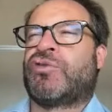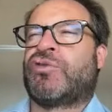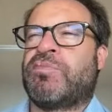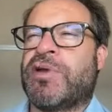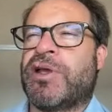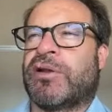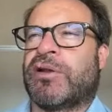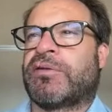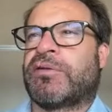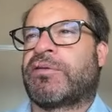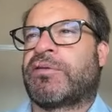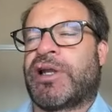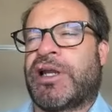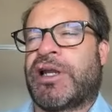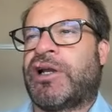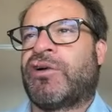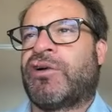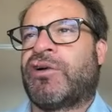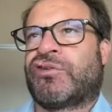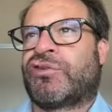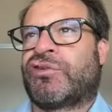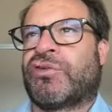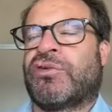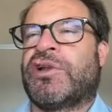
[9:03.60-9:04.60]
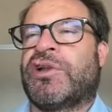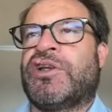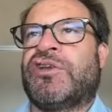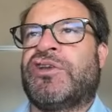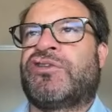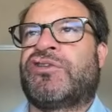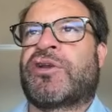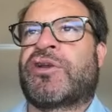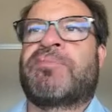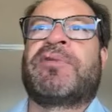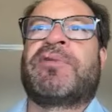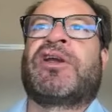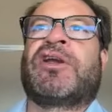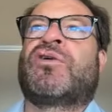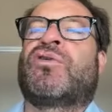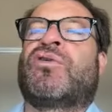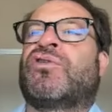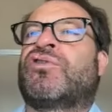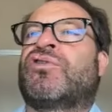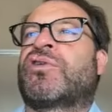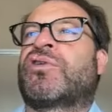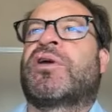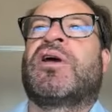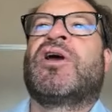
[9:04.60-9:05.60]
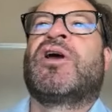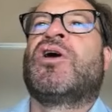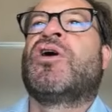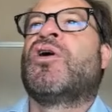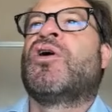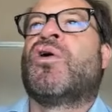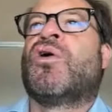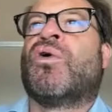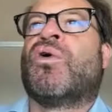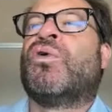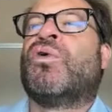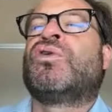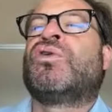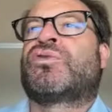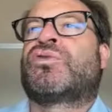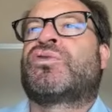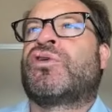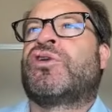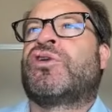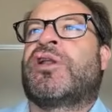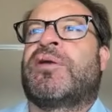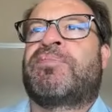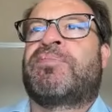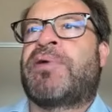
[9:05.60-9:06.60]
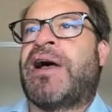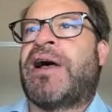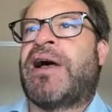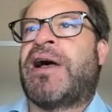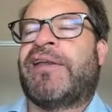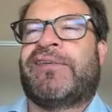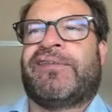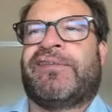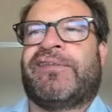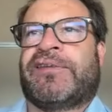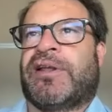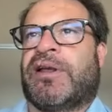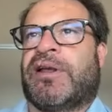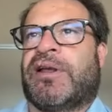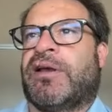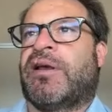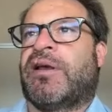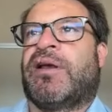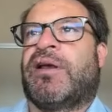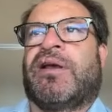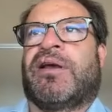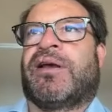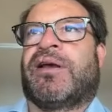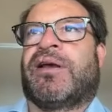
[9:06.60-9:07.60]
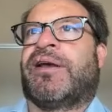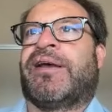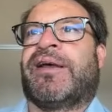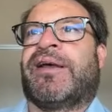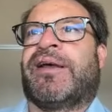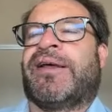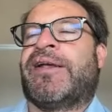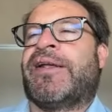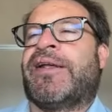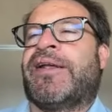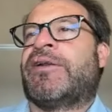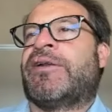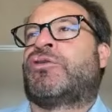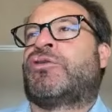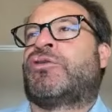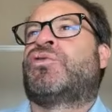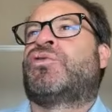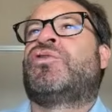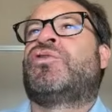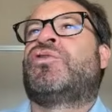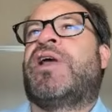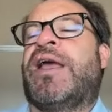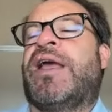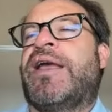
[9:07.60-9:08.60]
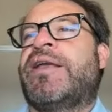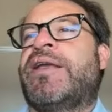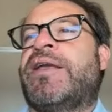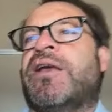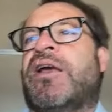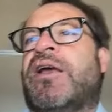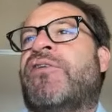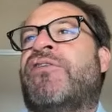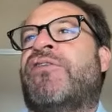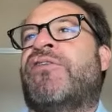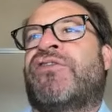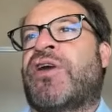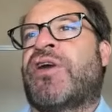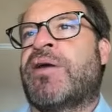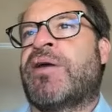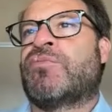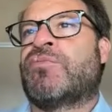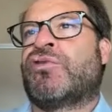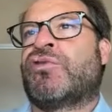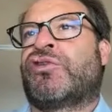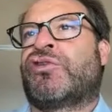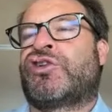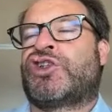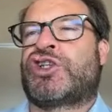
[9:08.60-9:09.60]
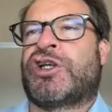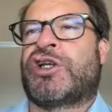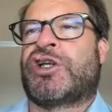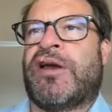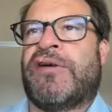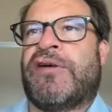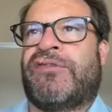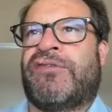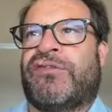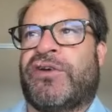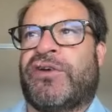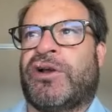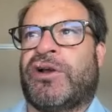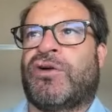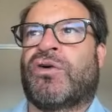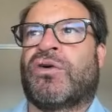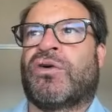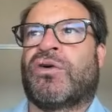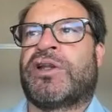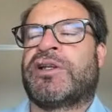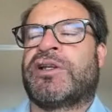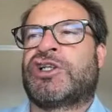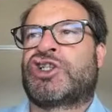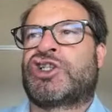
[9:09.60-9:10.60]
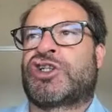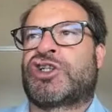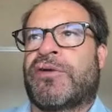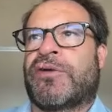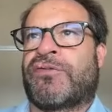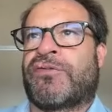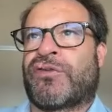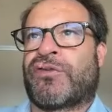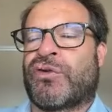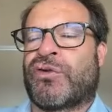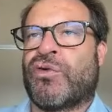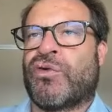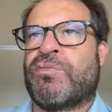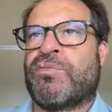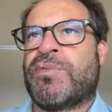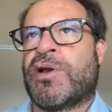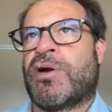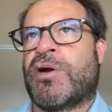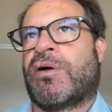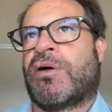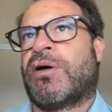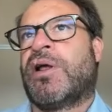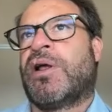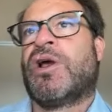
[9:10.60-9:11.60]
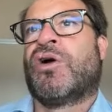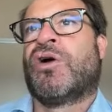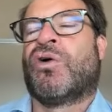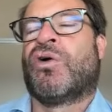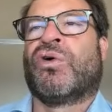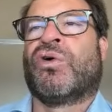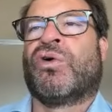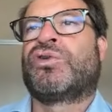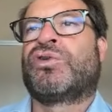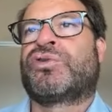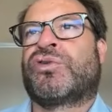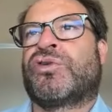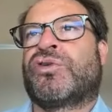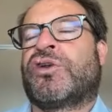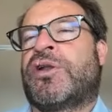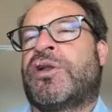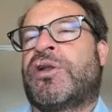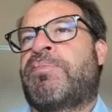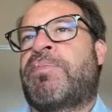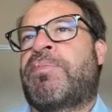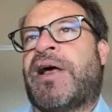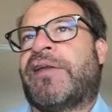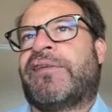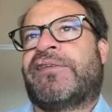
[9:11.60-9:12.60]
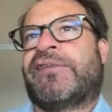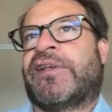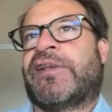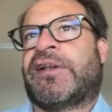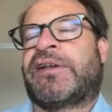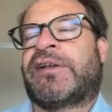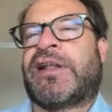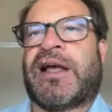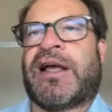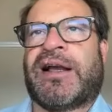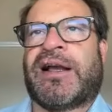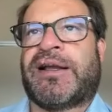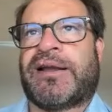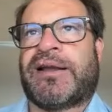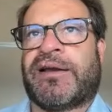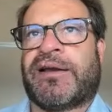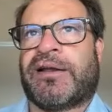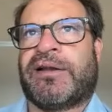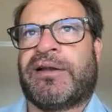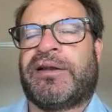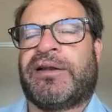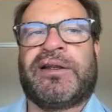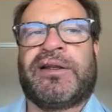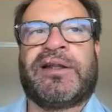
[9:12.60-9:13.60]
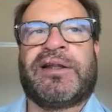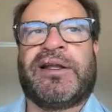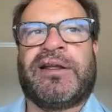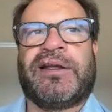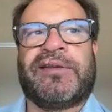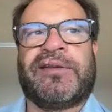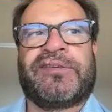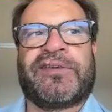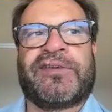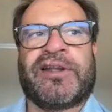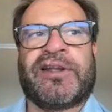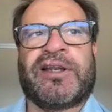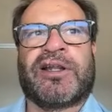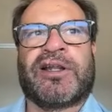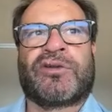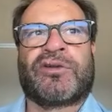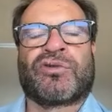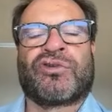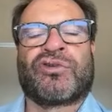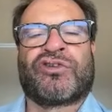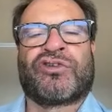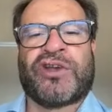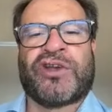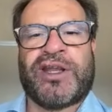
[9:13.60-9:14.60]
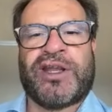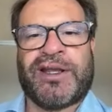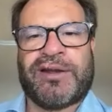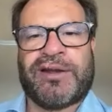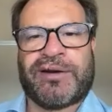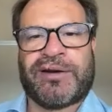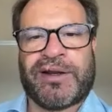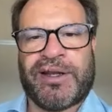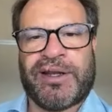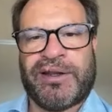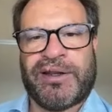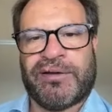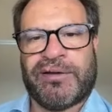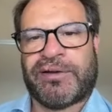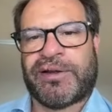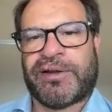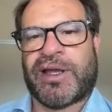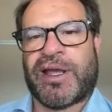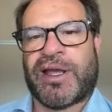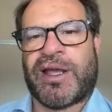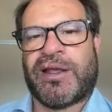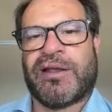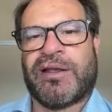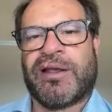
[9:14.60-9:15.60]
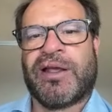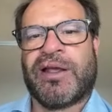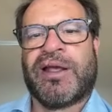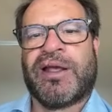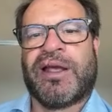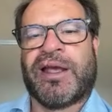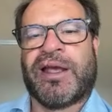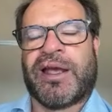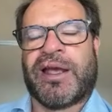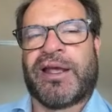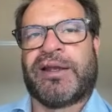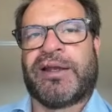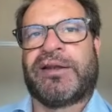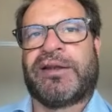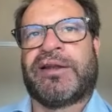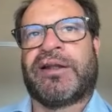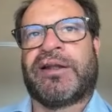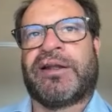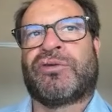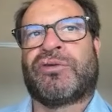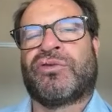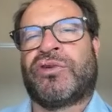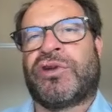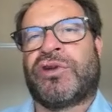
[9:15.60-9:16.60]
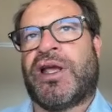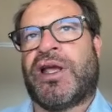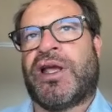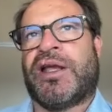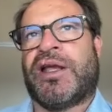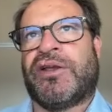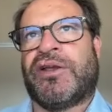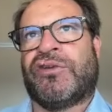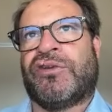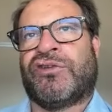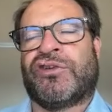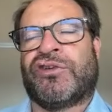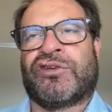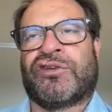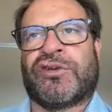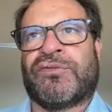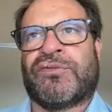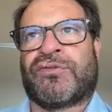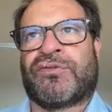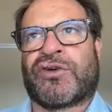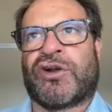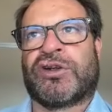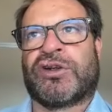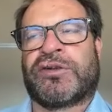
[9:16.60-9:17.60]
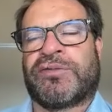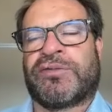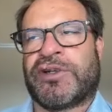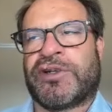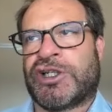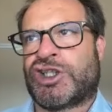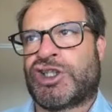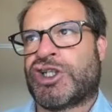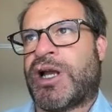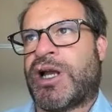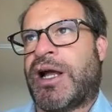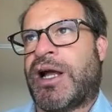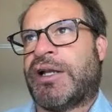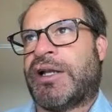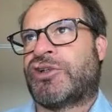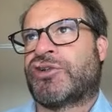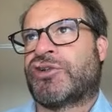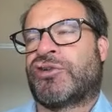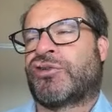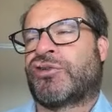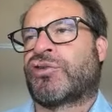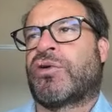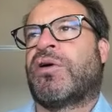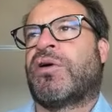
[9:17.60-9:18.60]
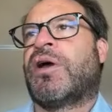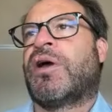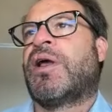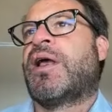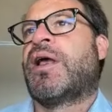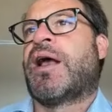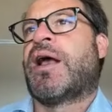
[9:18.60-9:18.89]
to be honorary consul, because also in the past, today, a famous chef called the Chef Rubio, also in the past attacked the Senator Segre, okay, and today is in front of the judge. So